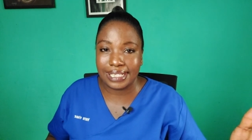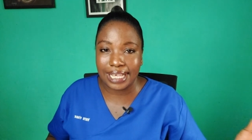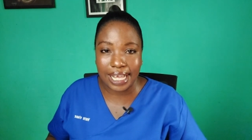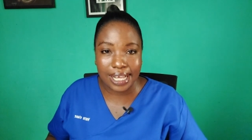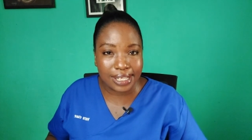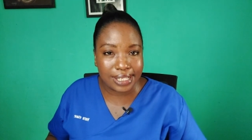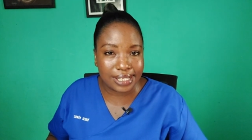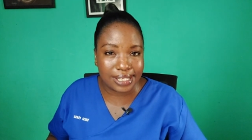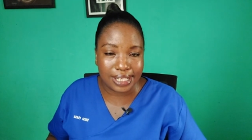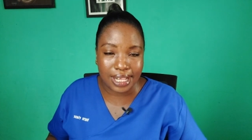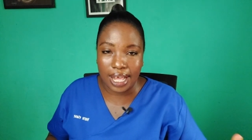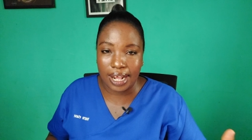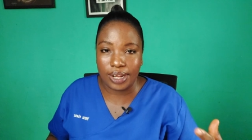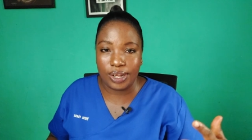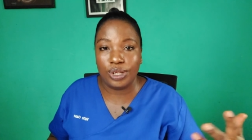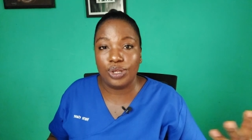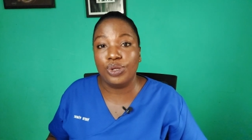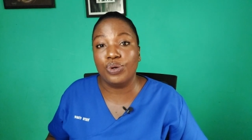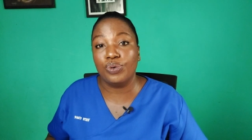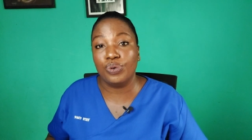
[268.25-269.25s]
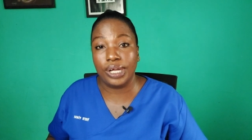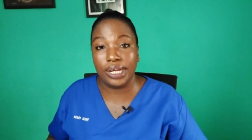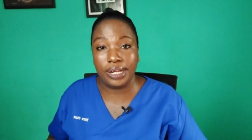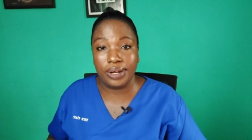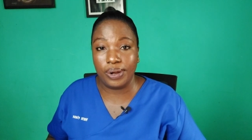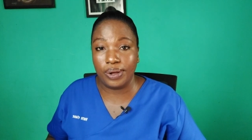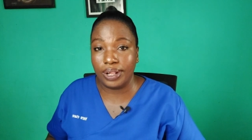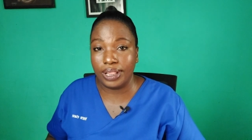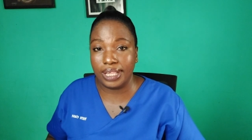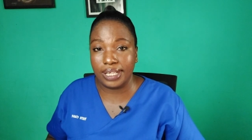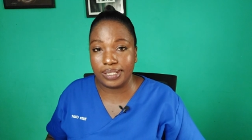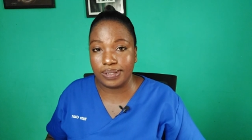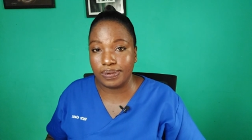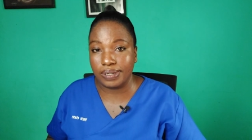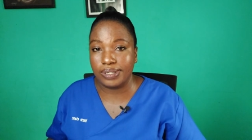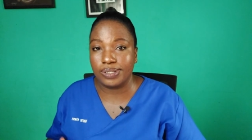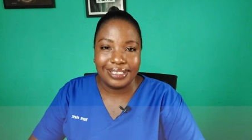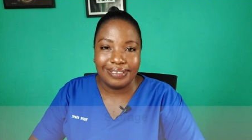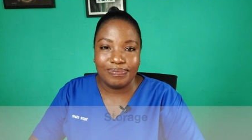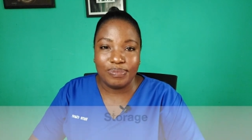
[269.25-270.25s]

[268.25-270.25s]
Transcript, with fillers: sinks then you ignore this one